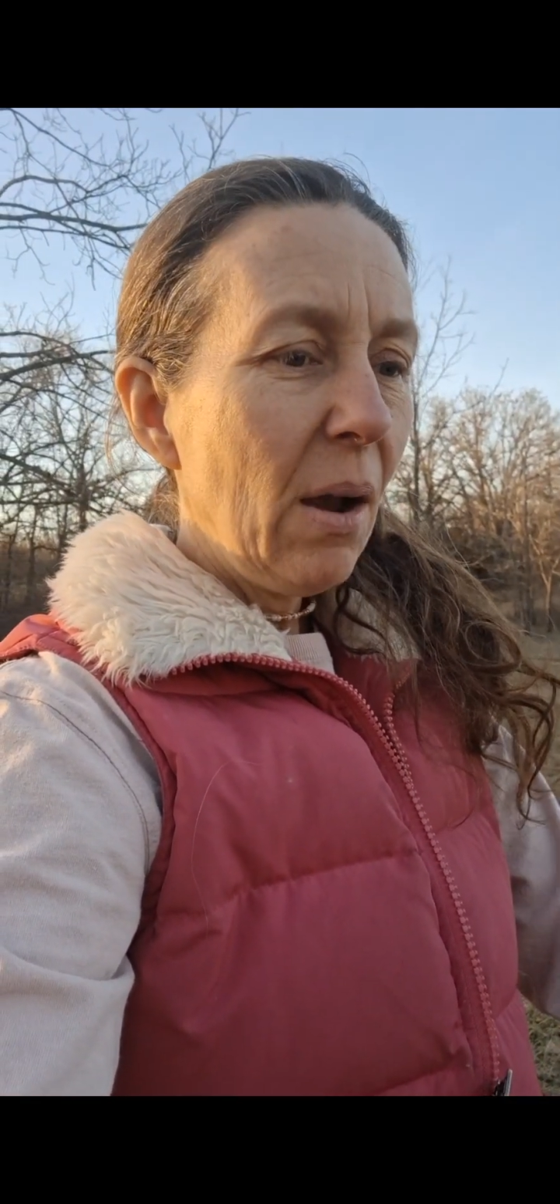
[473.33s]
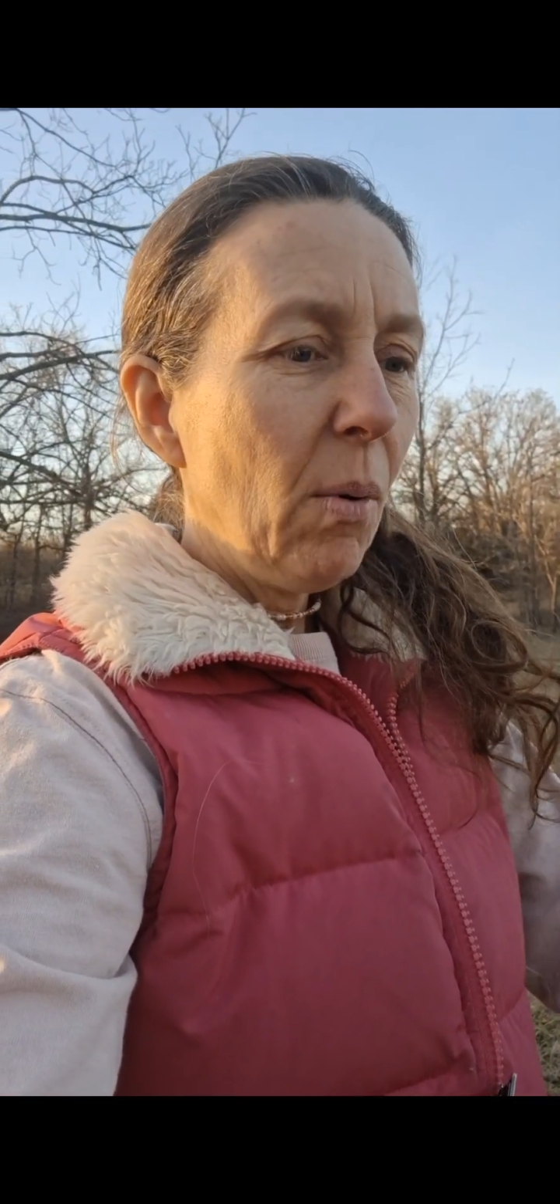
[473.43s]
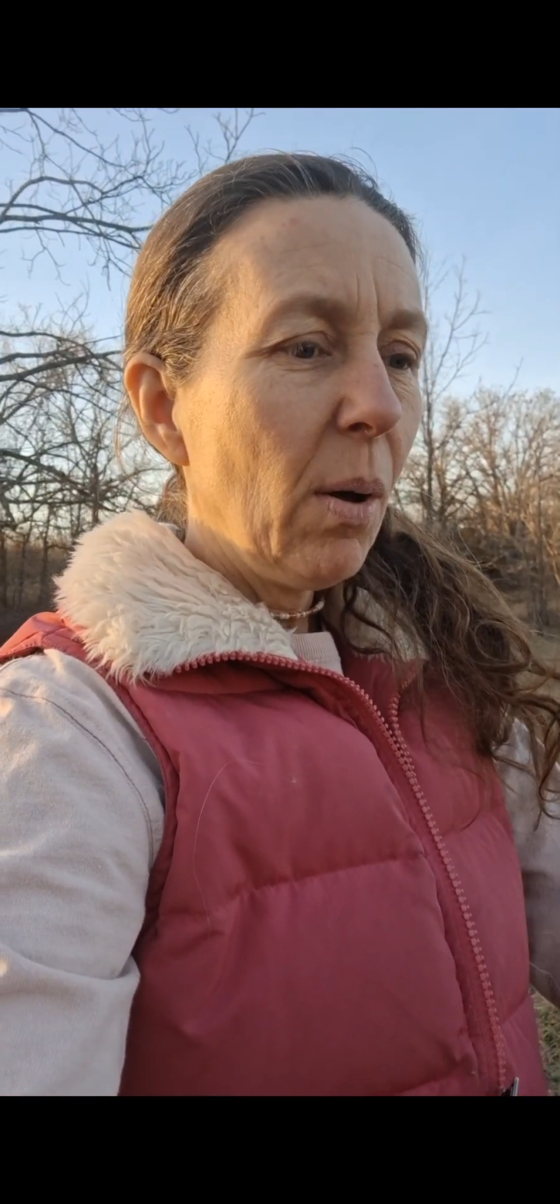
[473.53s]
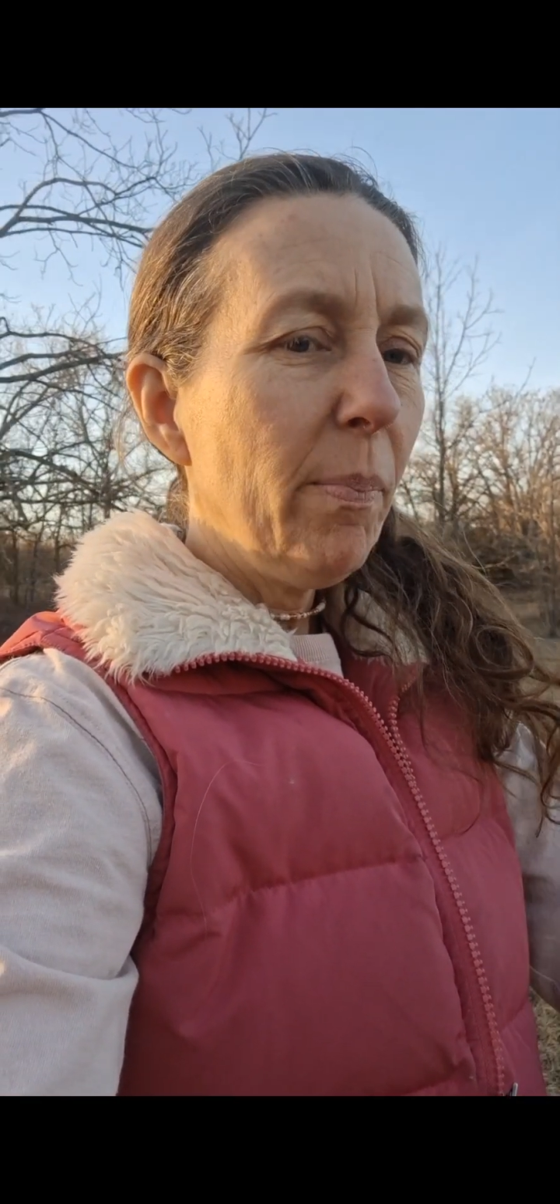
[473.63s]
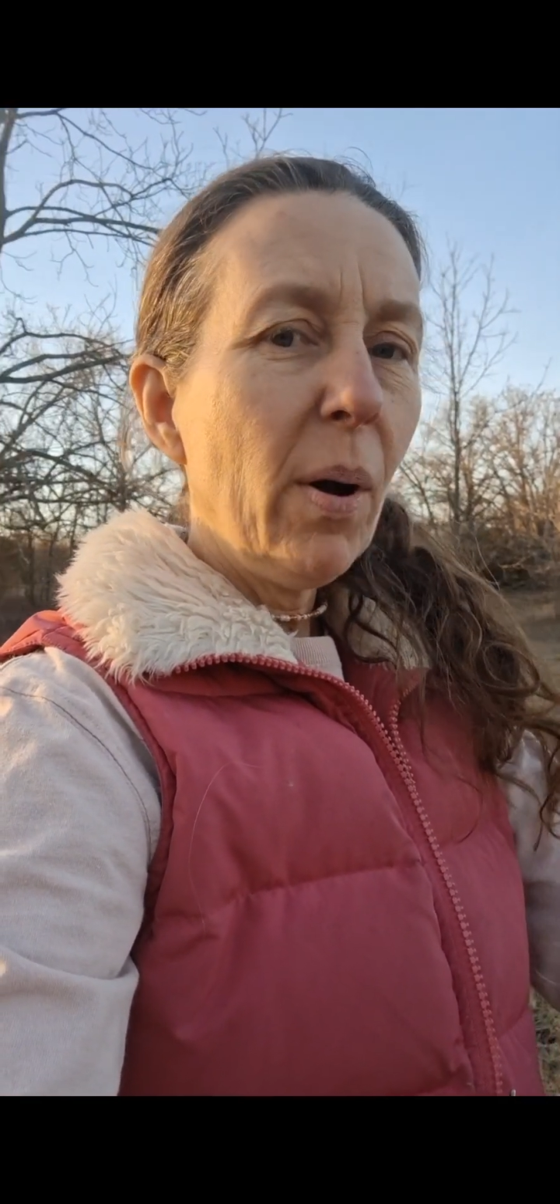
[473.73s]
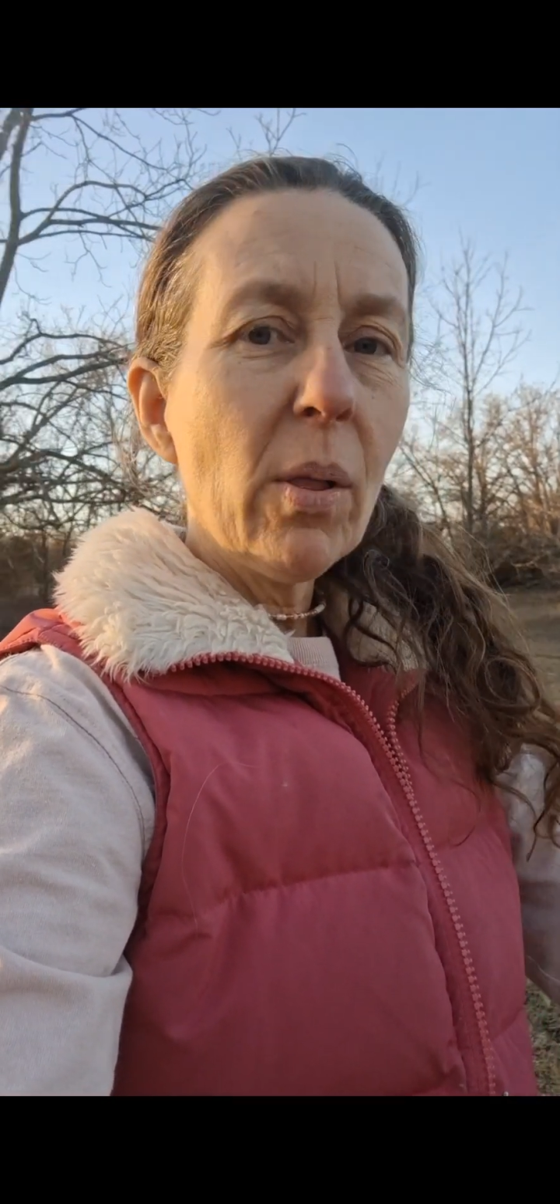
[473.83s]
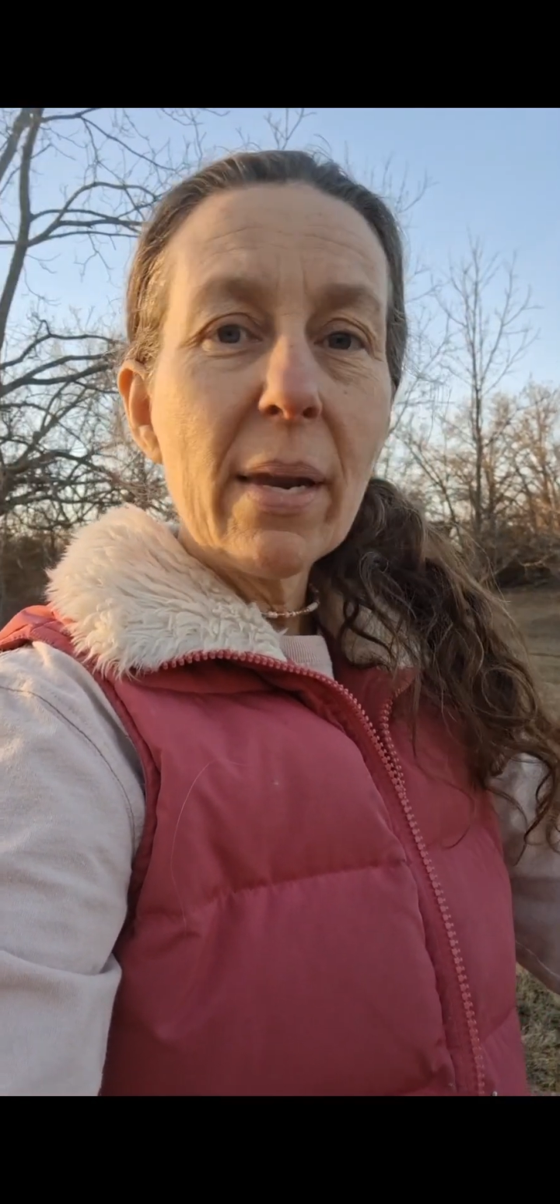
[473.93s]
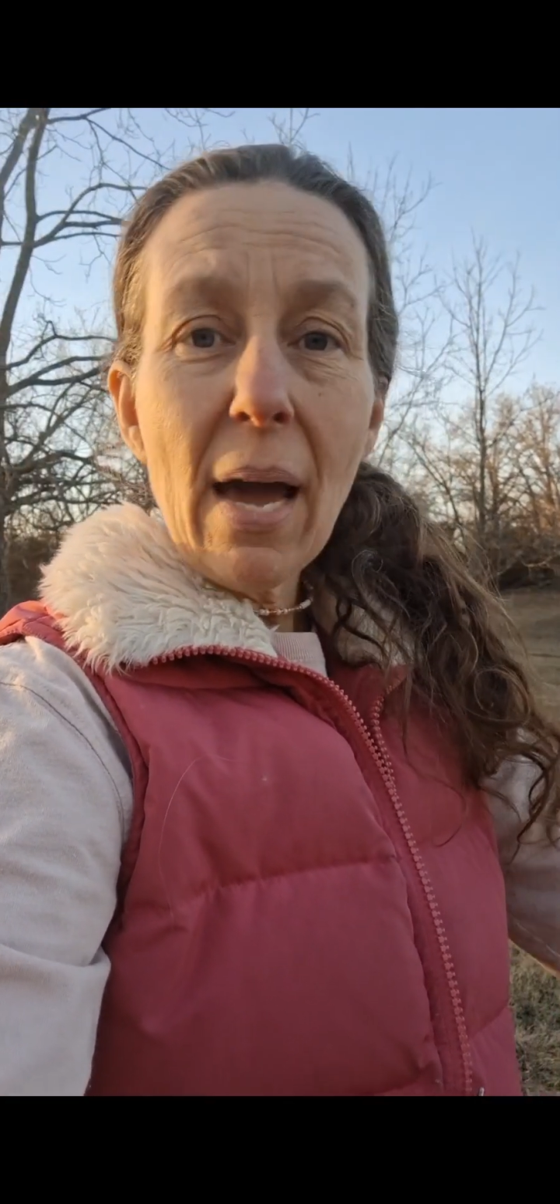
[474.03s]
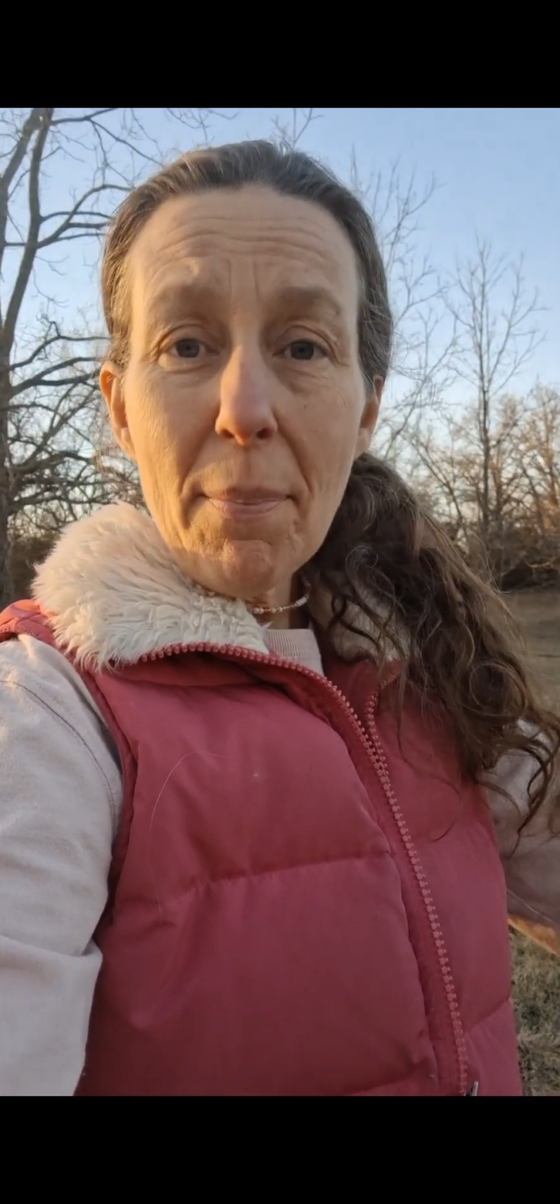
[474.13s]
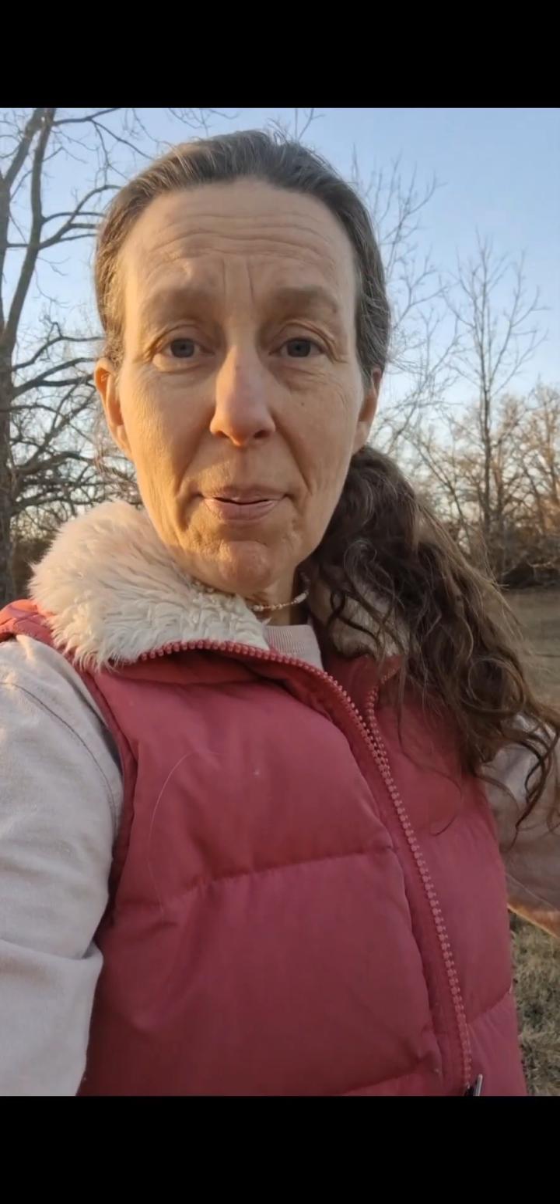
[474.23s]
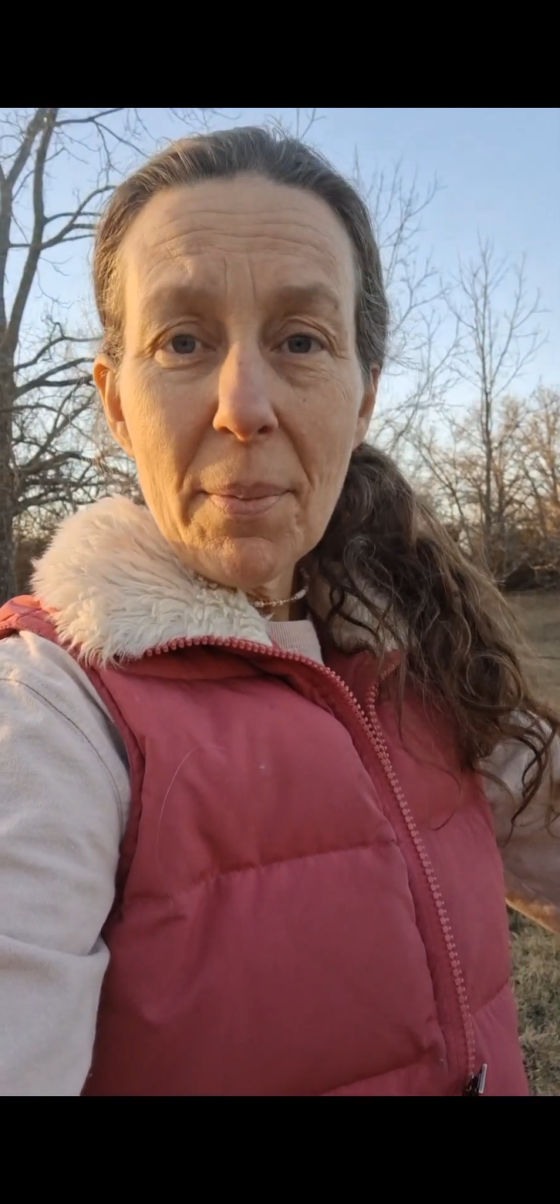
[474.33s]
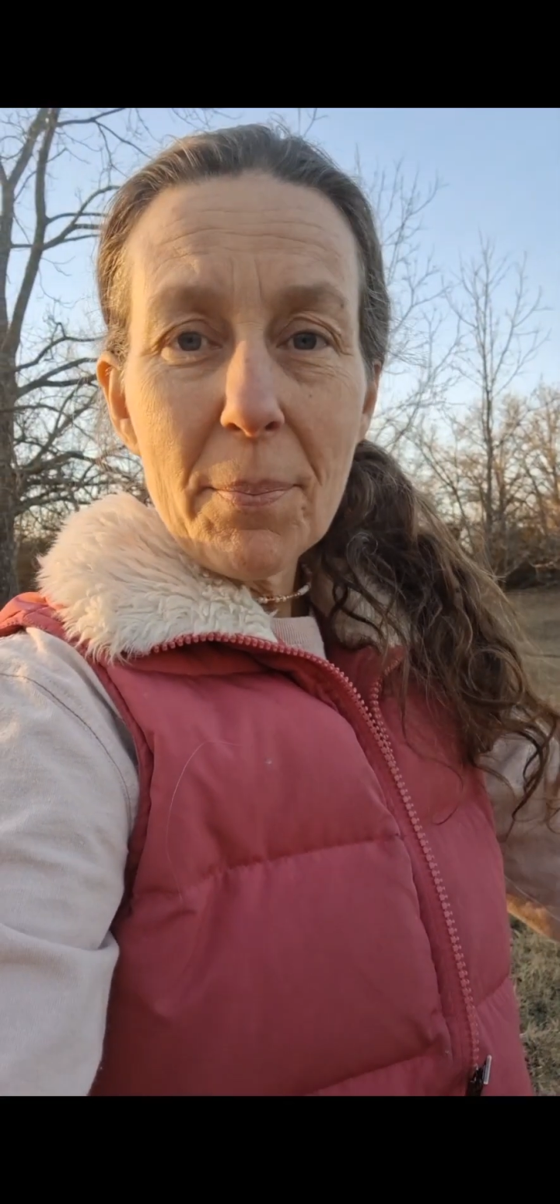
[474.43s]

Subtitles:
will pull it up.